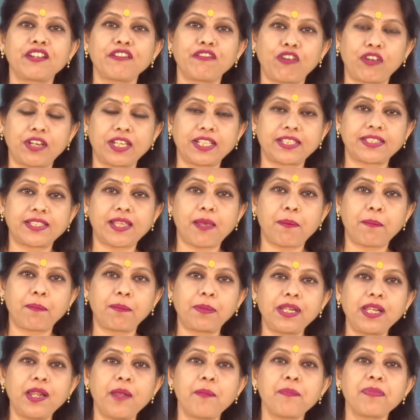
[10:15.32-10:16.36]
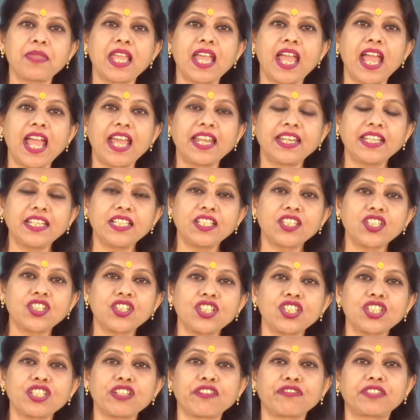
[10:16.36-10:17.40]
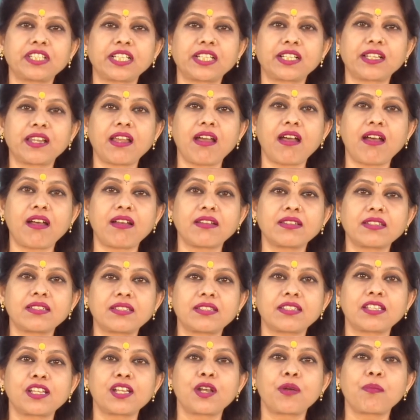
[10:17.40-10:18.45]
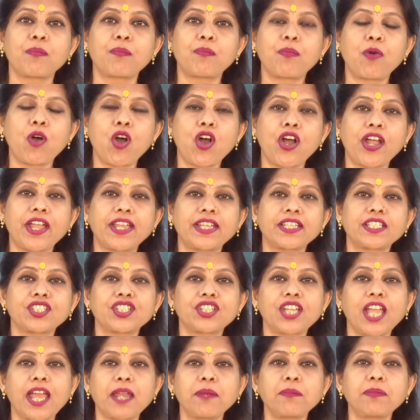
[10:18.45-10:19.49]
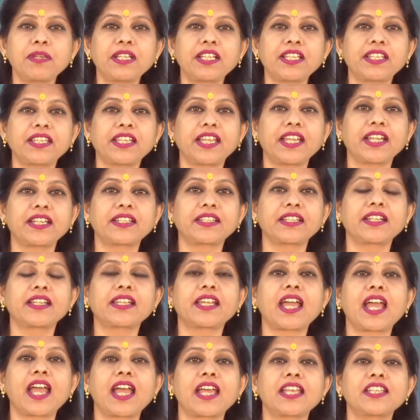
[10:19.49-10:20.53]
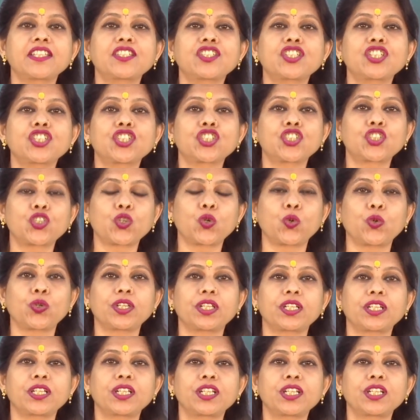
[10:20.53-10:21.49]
For example, an instance of the class point can be created as shown.